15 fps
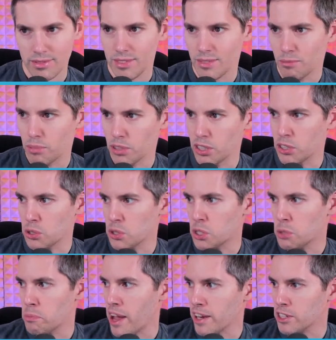Blizzard
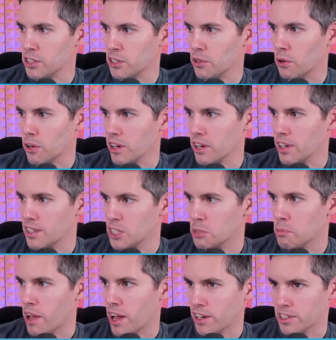Spectre or
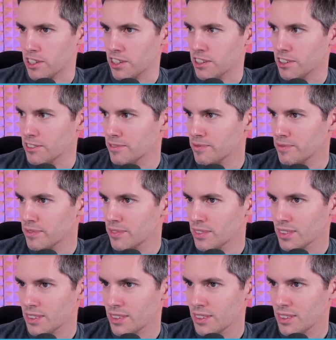Inspector?
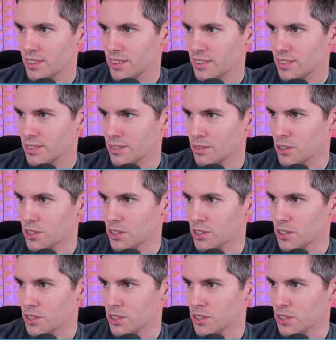Where is